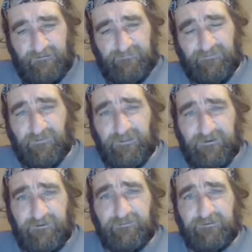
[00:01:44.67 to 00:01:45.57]
so
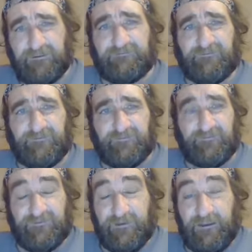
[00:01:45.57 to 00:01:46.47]
that you can
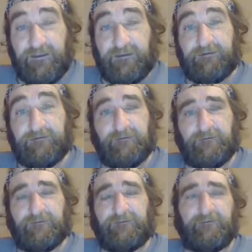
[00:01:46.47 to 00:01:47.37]
sustain
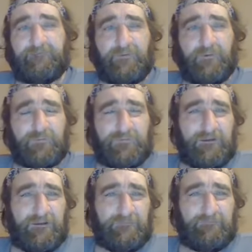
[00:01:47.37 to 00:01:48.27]
a
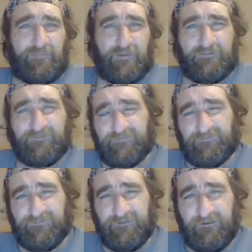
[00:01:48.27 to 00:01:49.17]
full-time
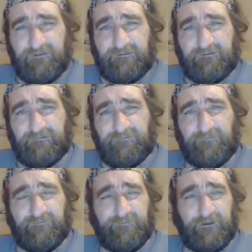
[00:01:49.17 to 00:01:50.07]
presence in
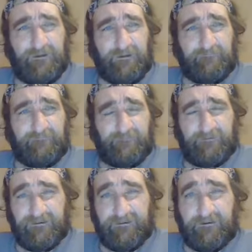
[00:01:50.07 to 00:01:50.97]
the
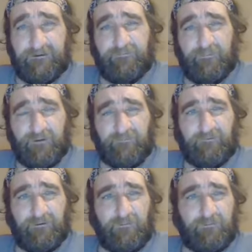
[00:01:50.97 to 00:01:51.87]
5D, one of the
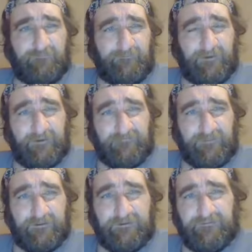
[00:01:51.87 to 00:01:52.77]
lower
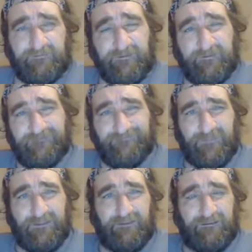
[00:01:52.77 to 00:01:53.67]
5Ds.
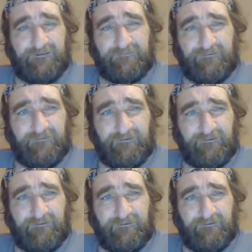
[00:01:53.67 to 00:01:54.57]
And
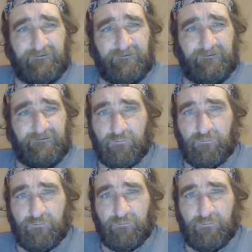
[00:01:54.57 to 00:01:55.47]
so
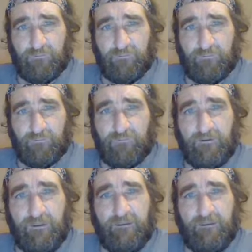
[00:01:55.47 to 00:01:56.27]
that is two.